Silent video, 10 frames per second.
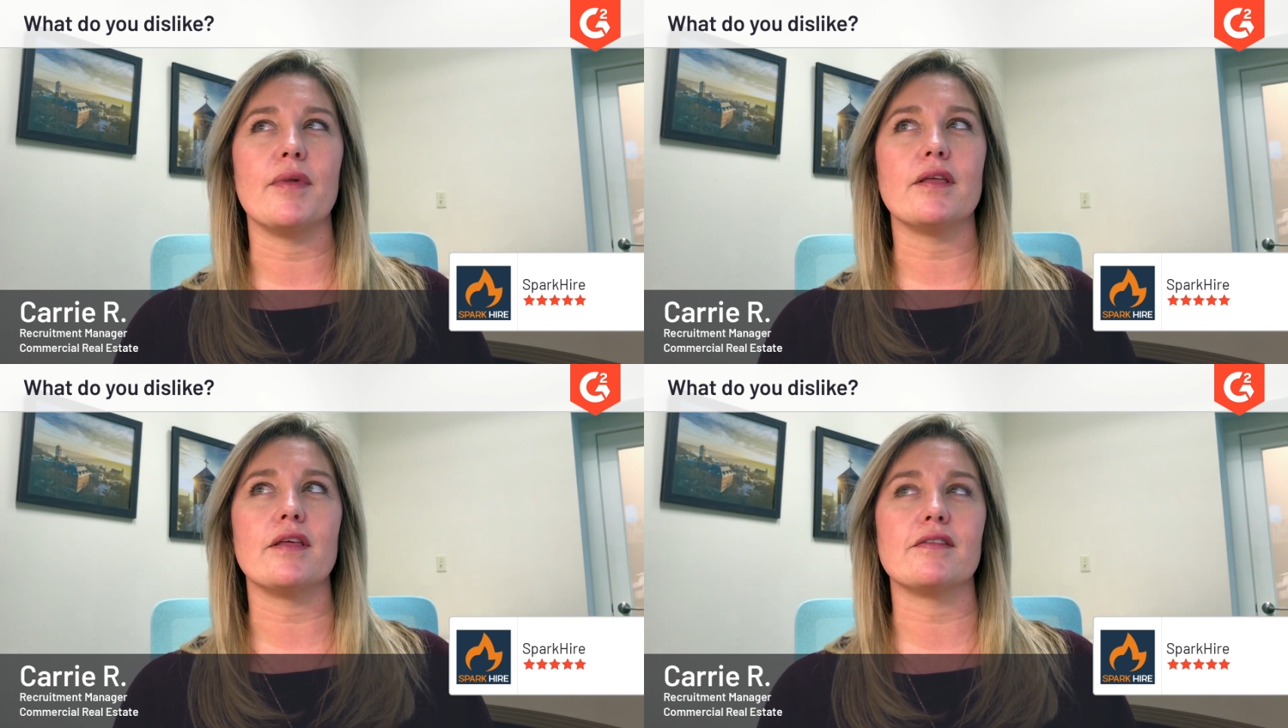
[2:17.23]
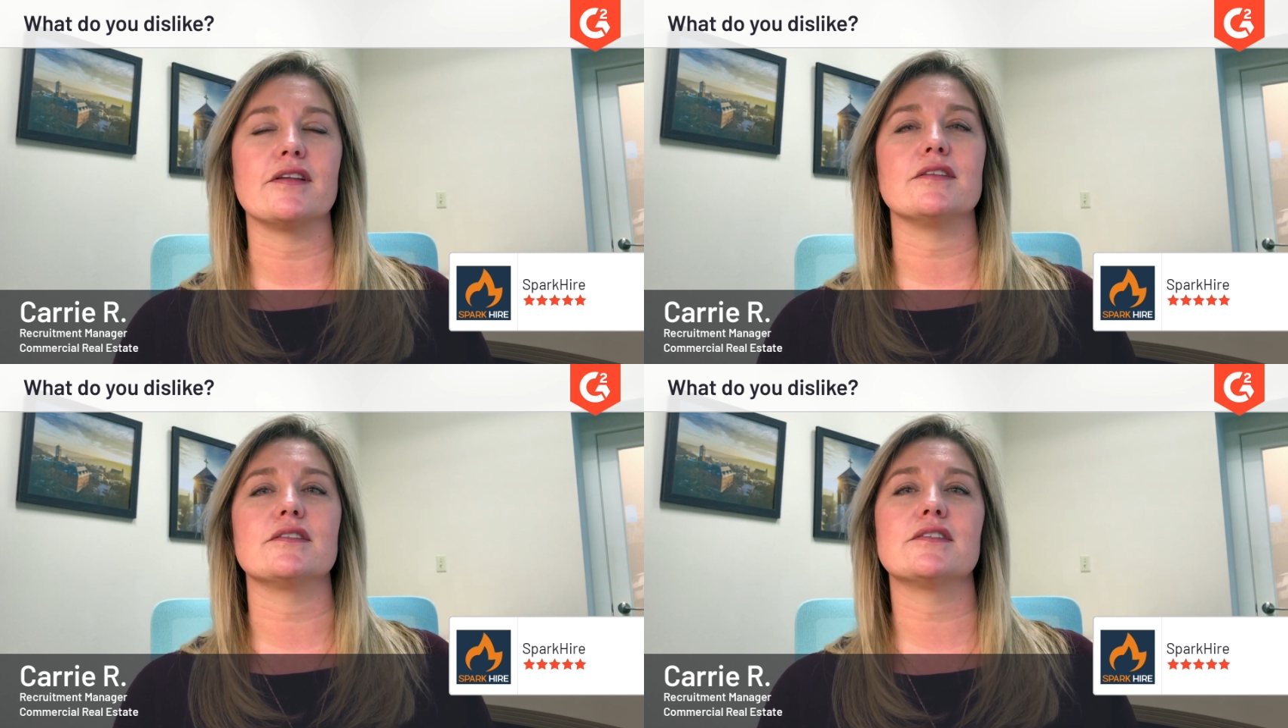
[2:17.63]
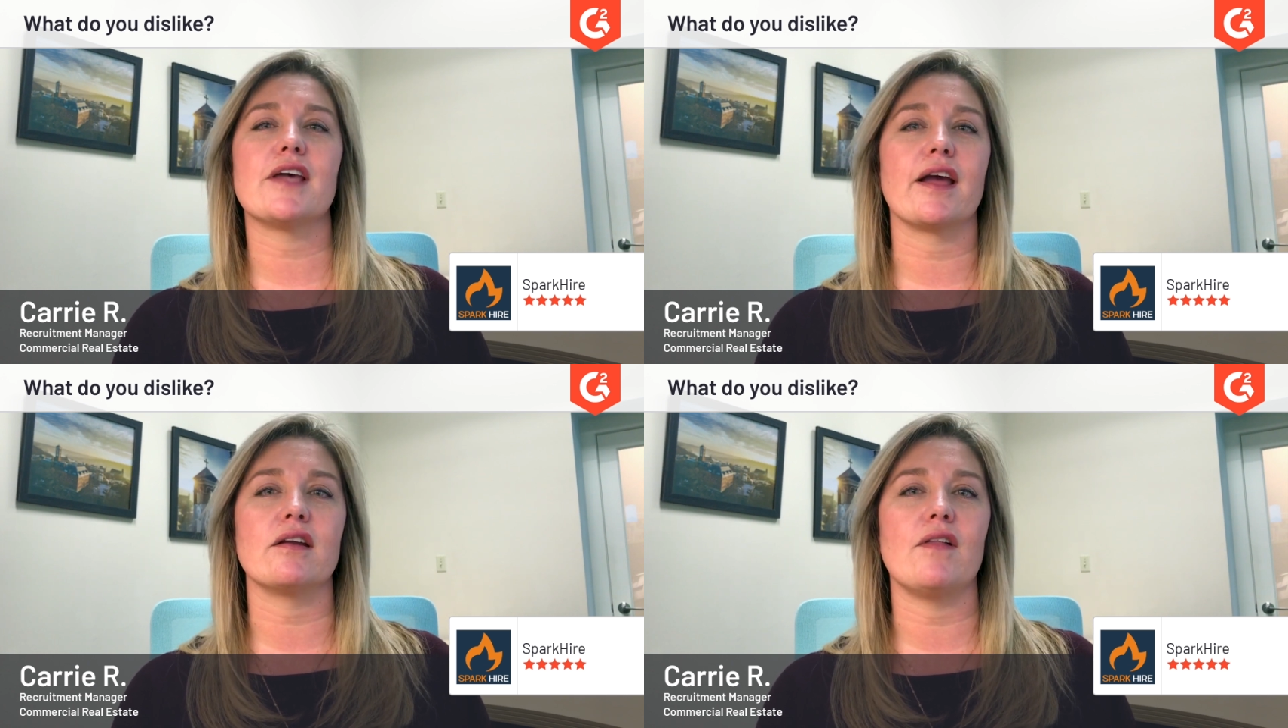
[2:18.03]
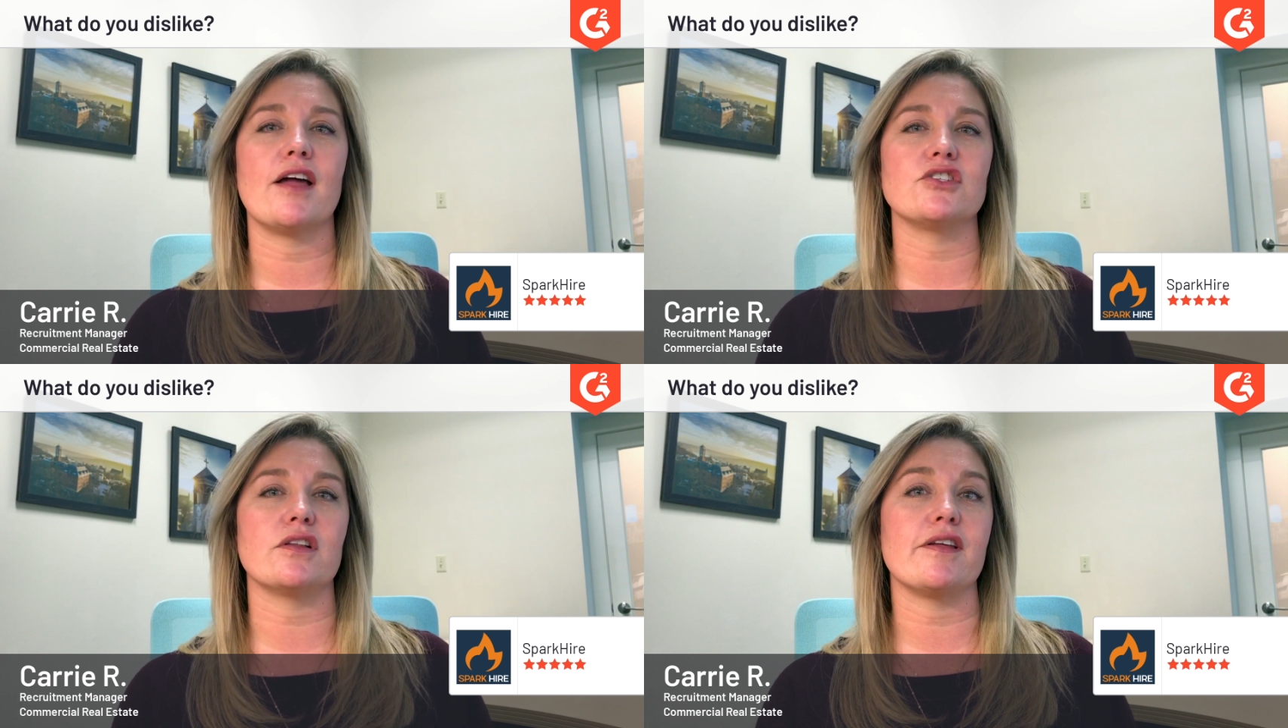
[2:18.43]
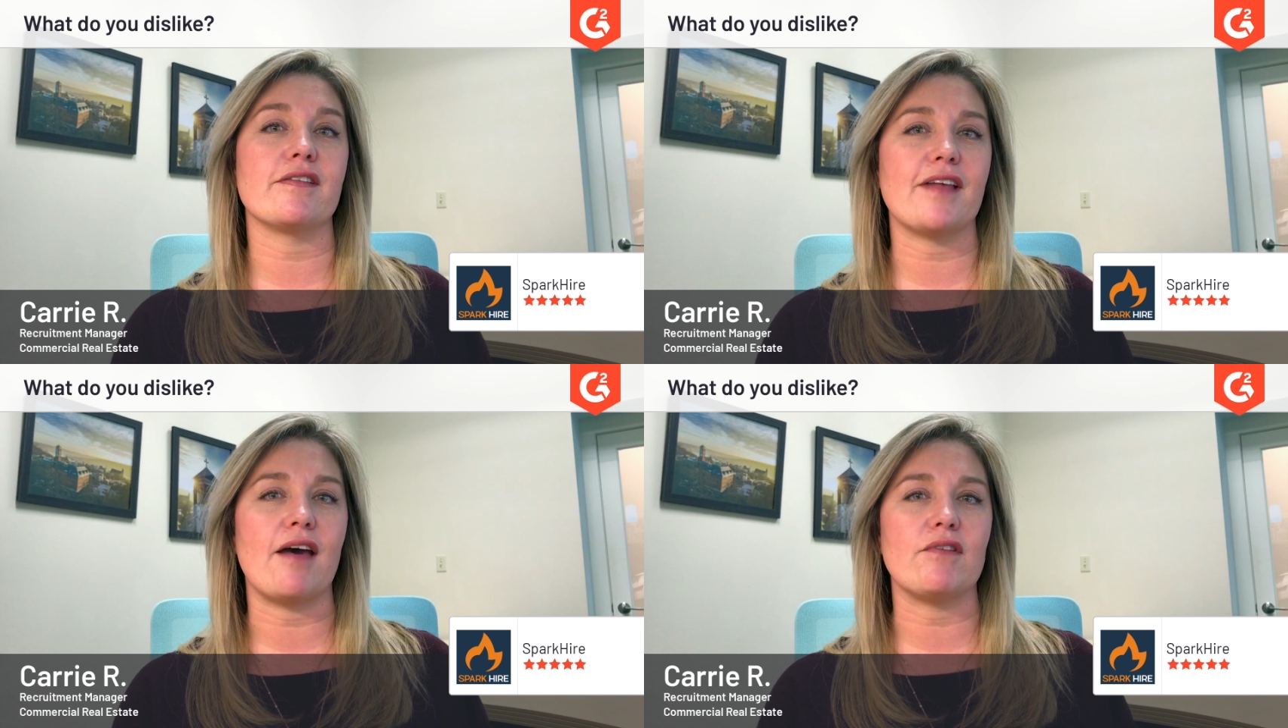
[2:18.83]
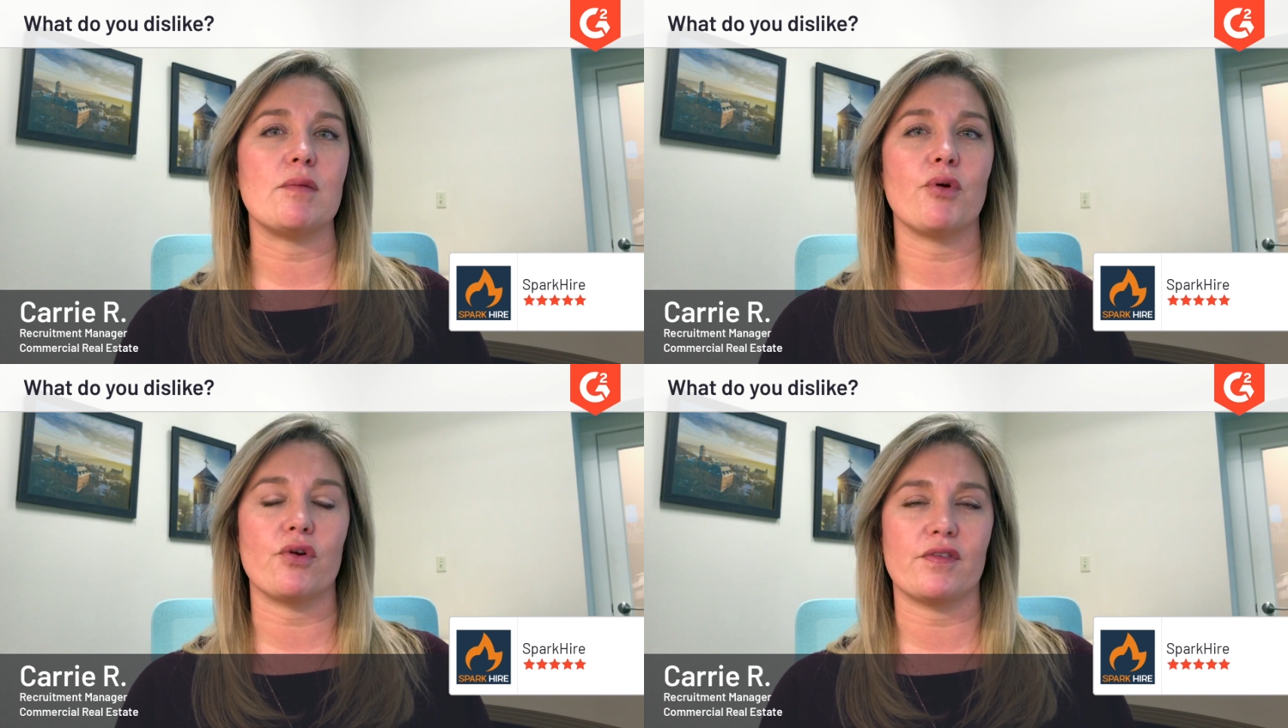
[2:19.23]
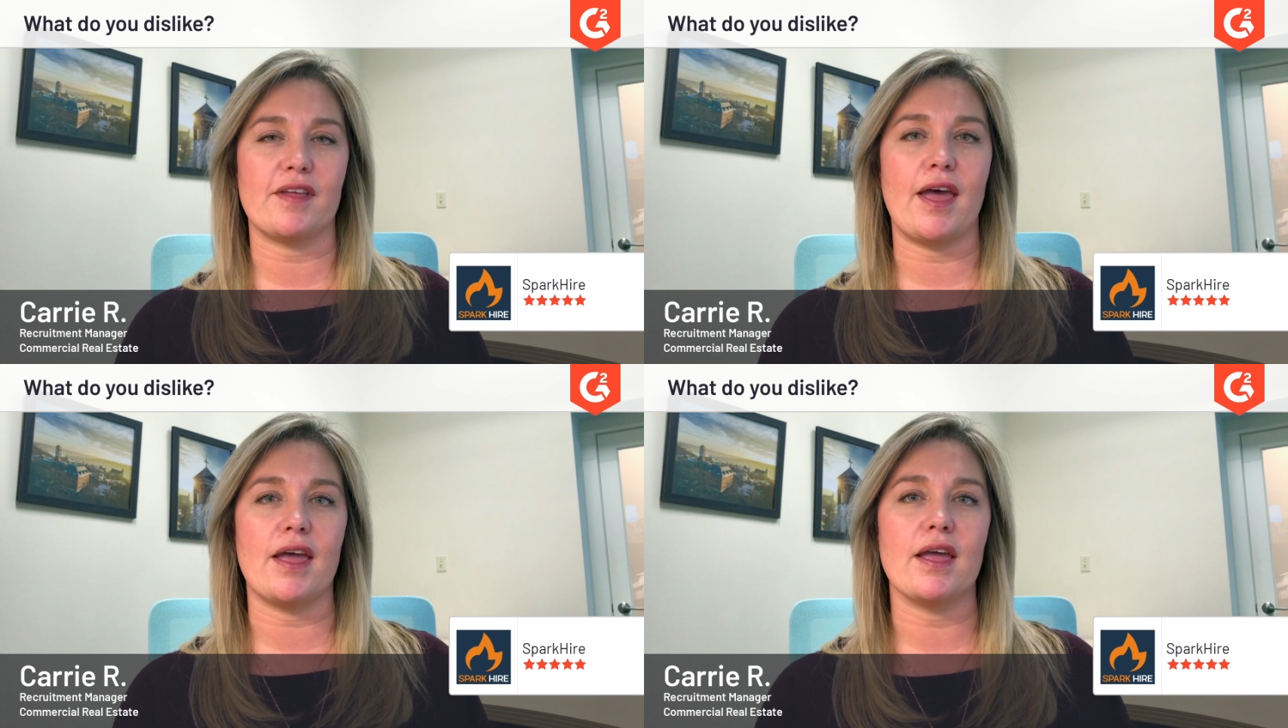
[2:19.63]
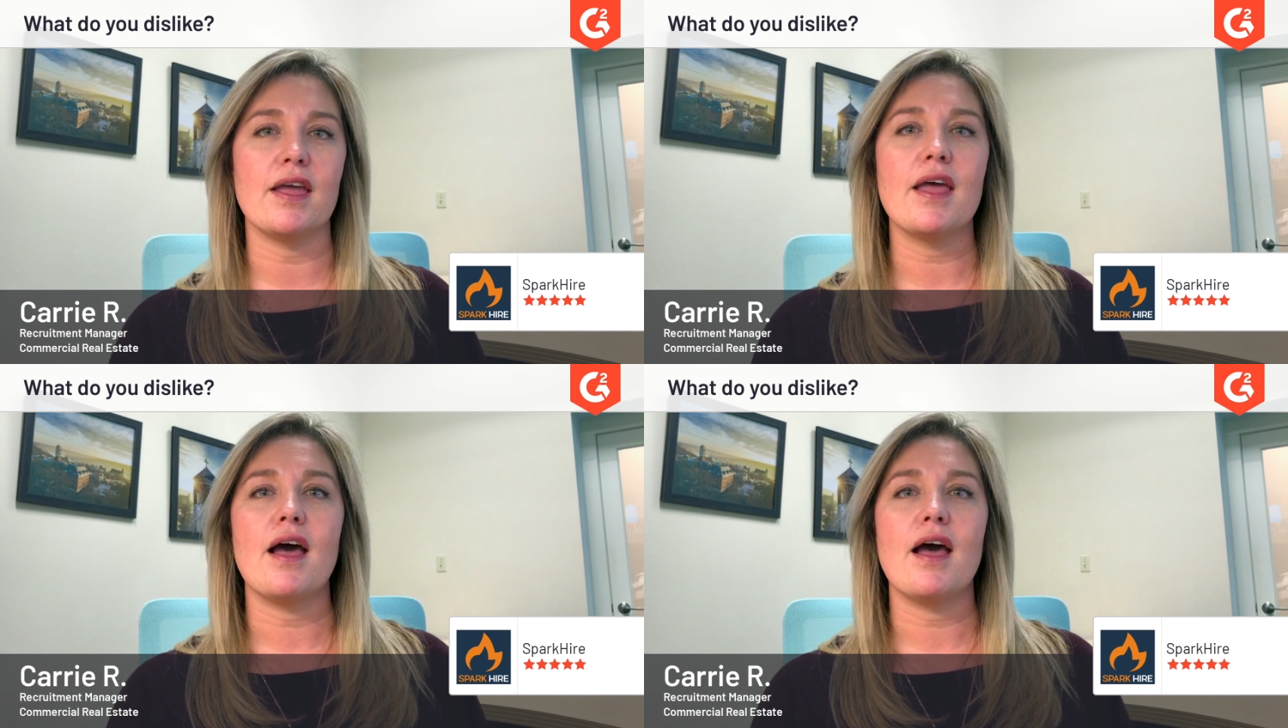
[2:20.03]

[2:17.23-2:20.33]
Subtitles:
isn't technologically savvy per se,